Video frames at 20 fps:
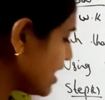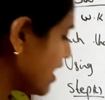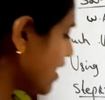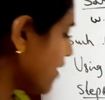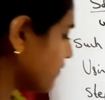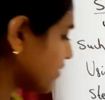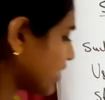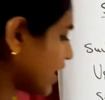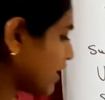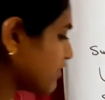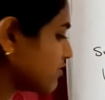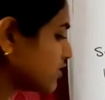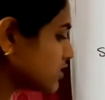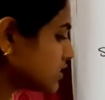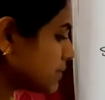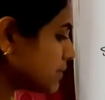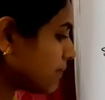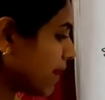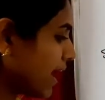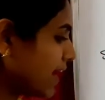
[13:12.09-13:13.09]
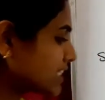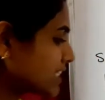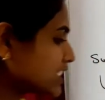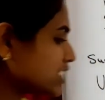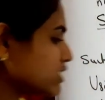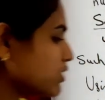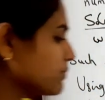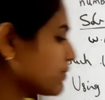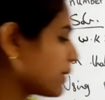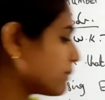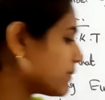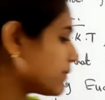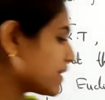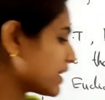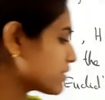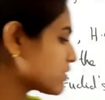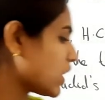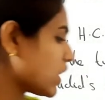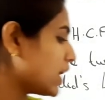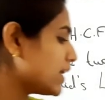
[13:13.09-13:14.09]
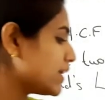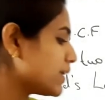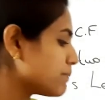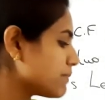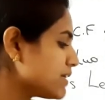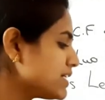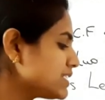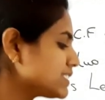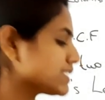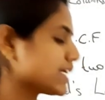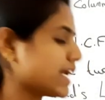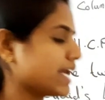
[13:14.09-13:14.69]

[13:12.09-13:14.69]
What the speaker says: Therefore the maximum number of column is 8.